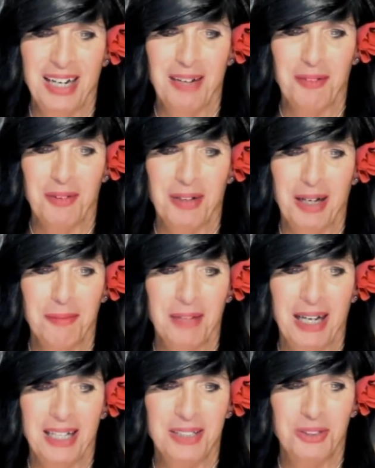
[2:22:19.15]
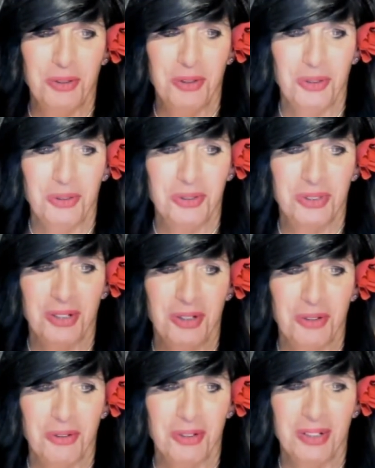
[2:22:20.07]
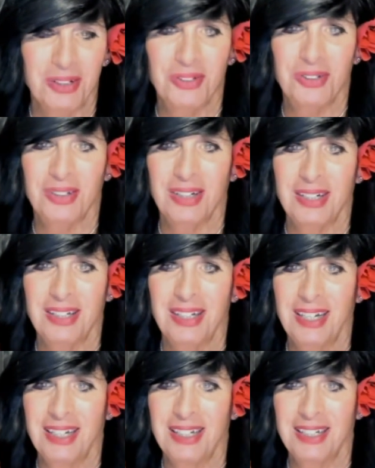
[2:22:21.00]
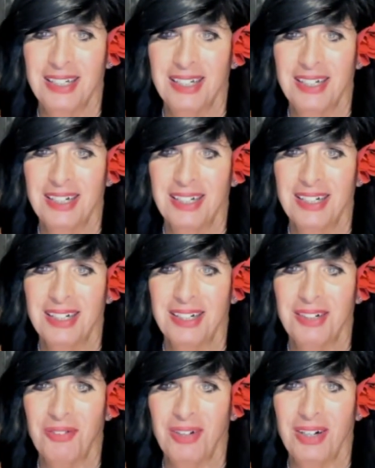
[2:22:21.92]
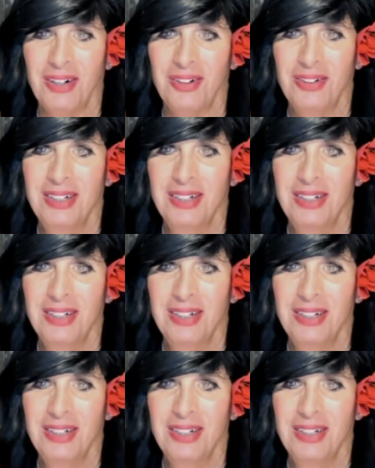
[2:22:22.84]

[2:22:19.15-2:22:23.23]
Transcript: I'm not too used to doing this shit yet. Oh well.